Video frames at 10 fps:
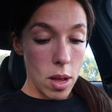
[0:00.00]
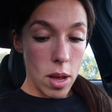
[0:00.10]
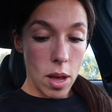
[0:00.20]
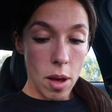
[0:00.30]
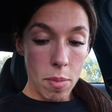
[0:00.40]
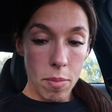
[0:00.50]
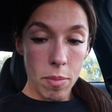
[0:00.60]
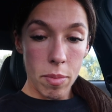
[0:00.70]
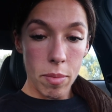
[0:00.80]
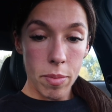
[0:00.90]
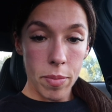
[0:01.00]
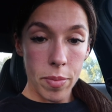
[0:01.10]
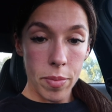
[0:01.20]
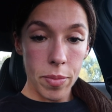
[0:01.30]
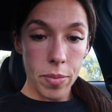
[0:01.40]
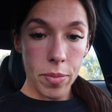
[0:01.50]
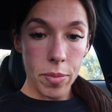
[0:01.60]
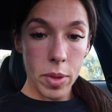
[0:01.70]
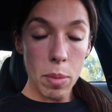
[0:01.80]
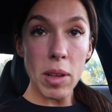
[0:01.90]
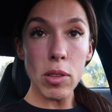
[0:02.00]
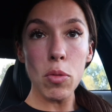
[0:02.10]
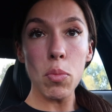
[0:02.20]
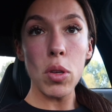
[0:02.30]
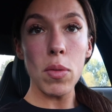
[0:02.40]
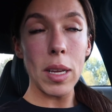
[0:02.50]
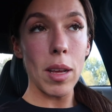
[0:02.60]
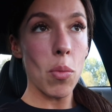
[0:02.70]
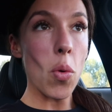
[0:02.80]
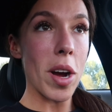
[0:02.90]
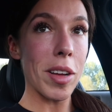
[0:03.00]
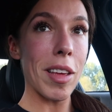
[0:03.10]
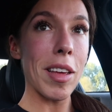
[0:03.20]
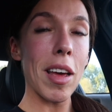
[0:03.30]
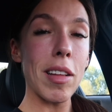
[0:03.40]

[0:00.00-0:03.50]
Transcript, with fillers: um, the muscles moving and working,